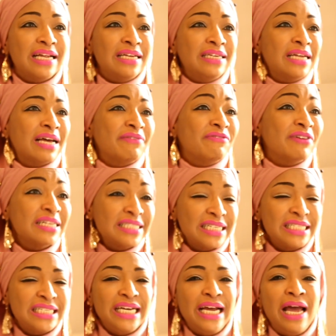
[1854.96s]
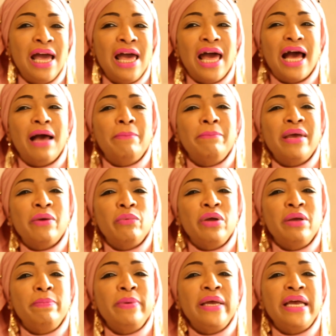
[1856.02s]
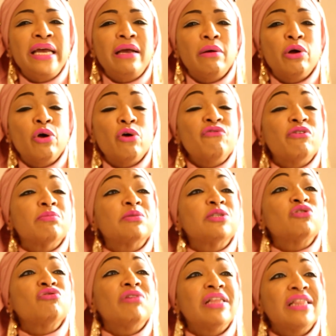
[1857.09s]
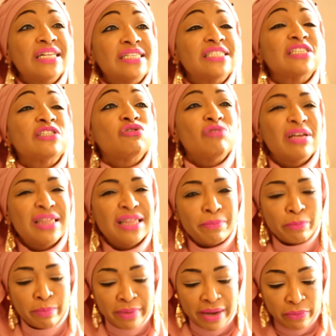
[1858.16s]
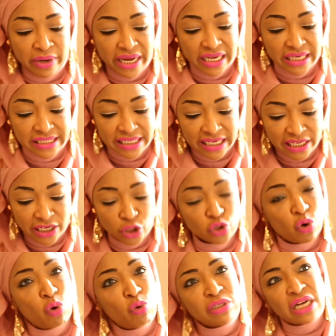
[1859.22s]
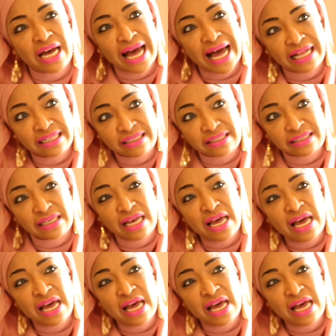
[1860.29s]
diversity, and may we go from strength to strength, and may we continue to hold our hands